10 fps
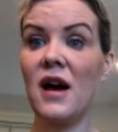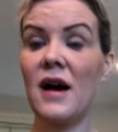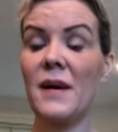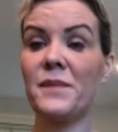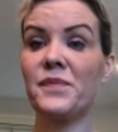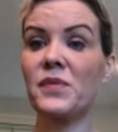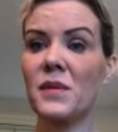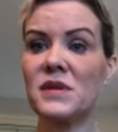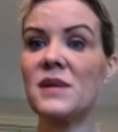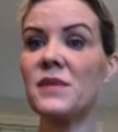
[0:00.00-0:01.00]

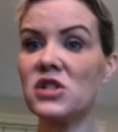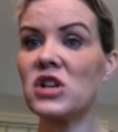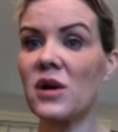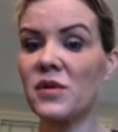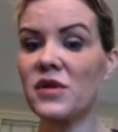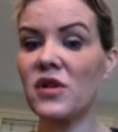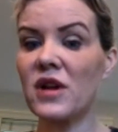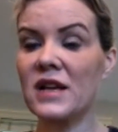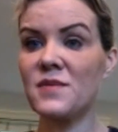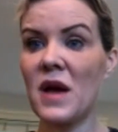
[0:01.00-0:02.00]
But something to check with your
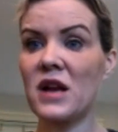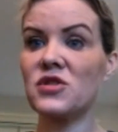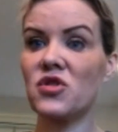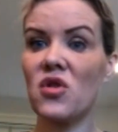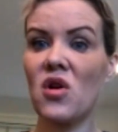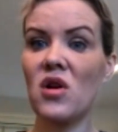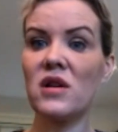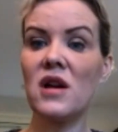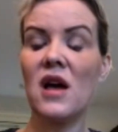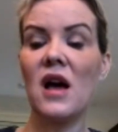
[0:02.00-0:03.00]
case manager on.